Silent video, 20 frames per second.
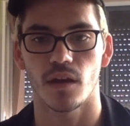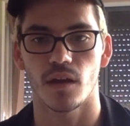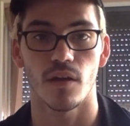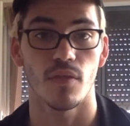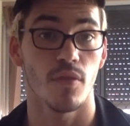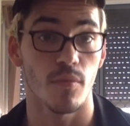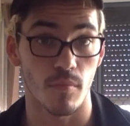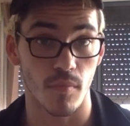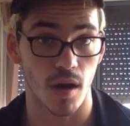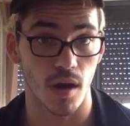
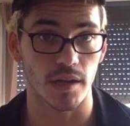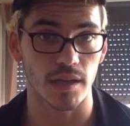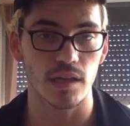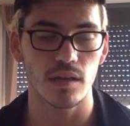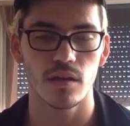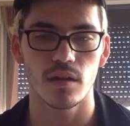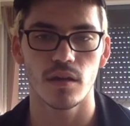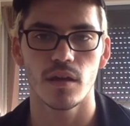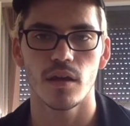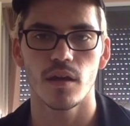the money,
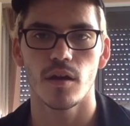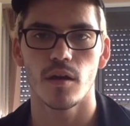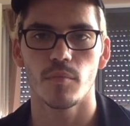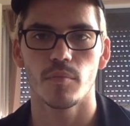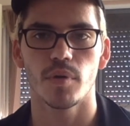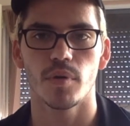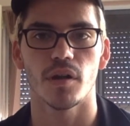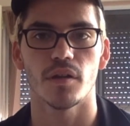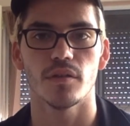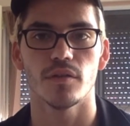
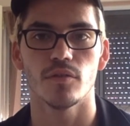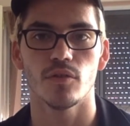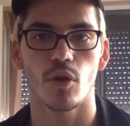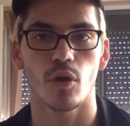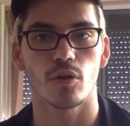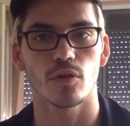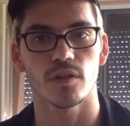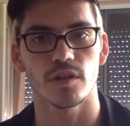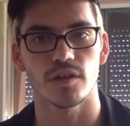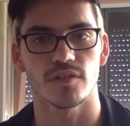but not
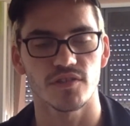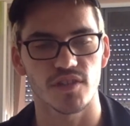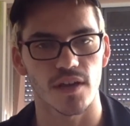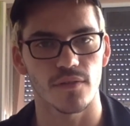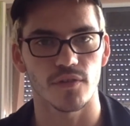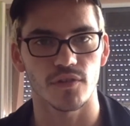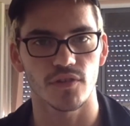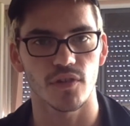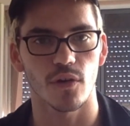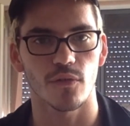only to save
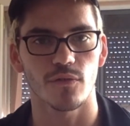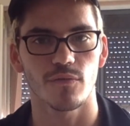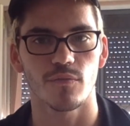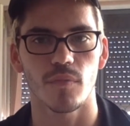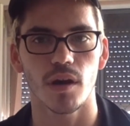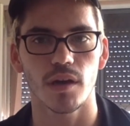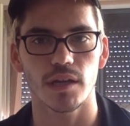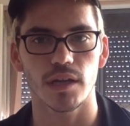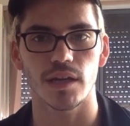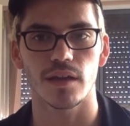yourself
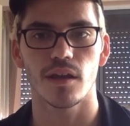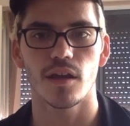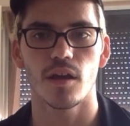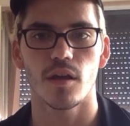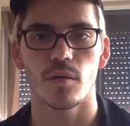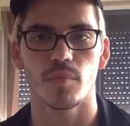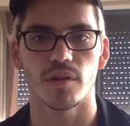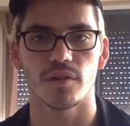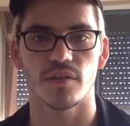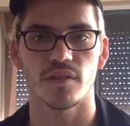money,
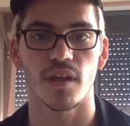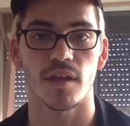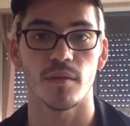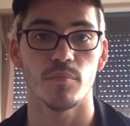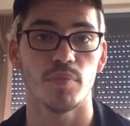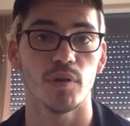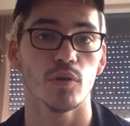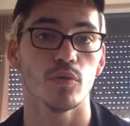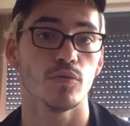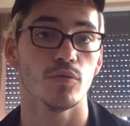but to then
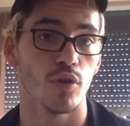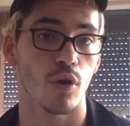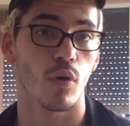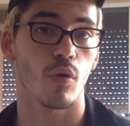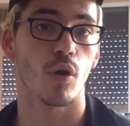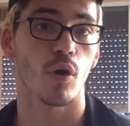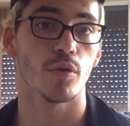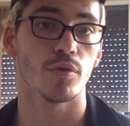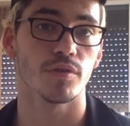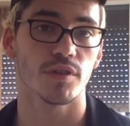build your
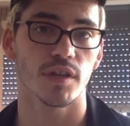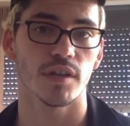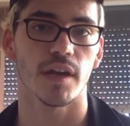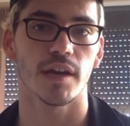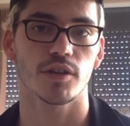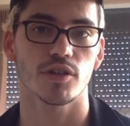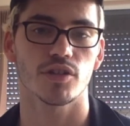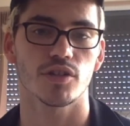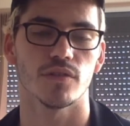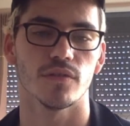own
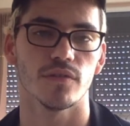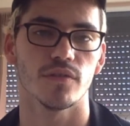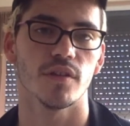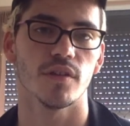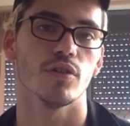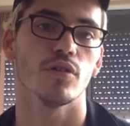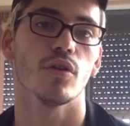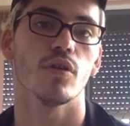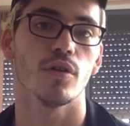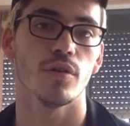connections and
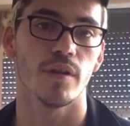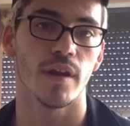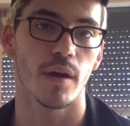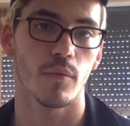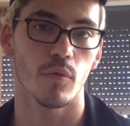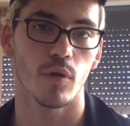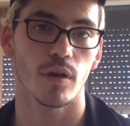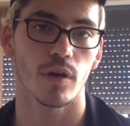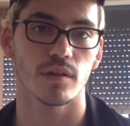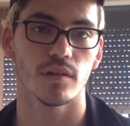your own
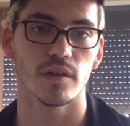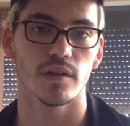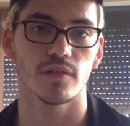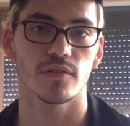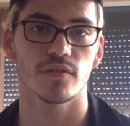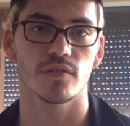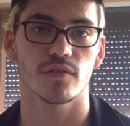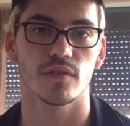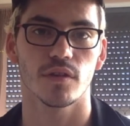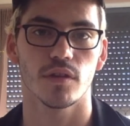network
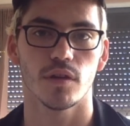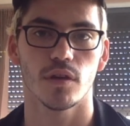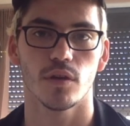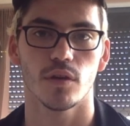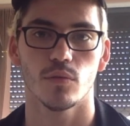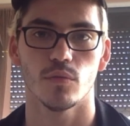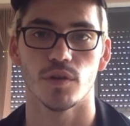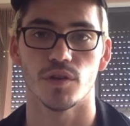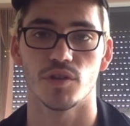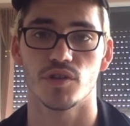list,
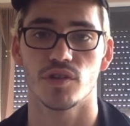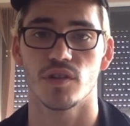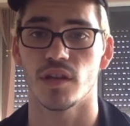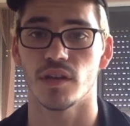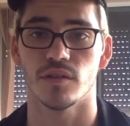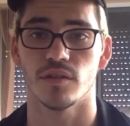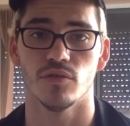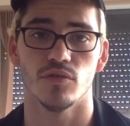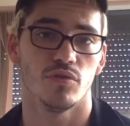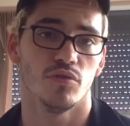which
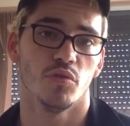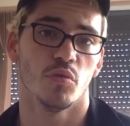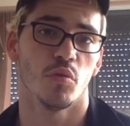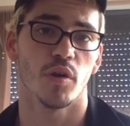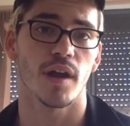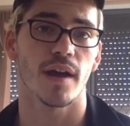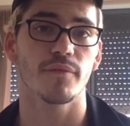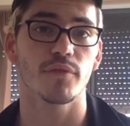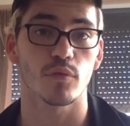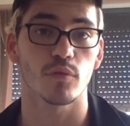then you won't
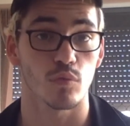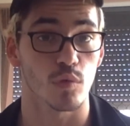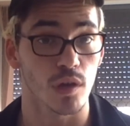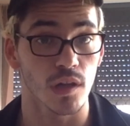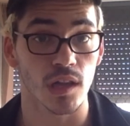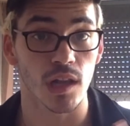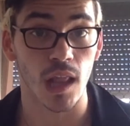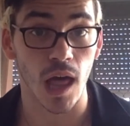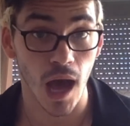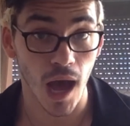have to
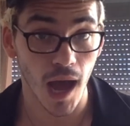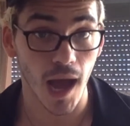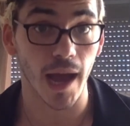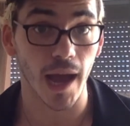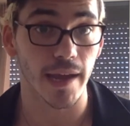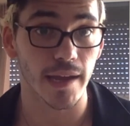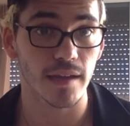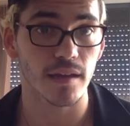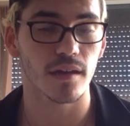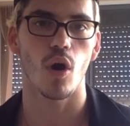
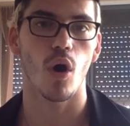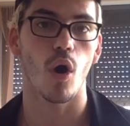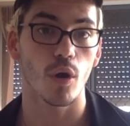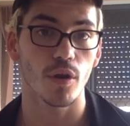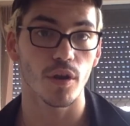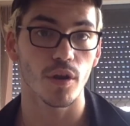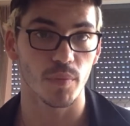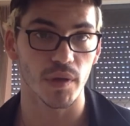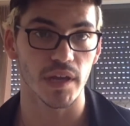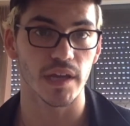rely on
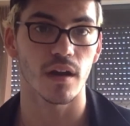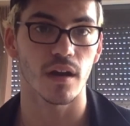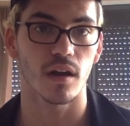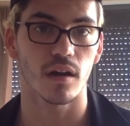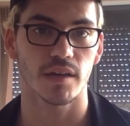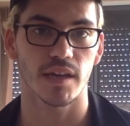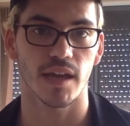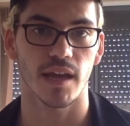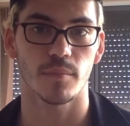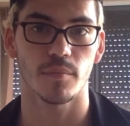a PR
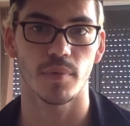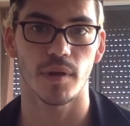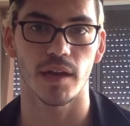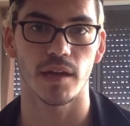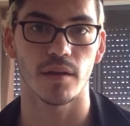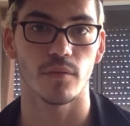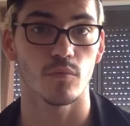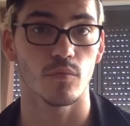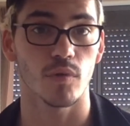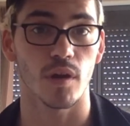campaign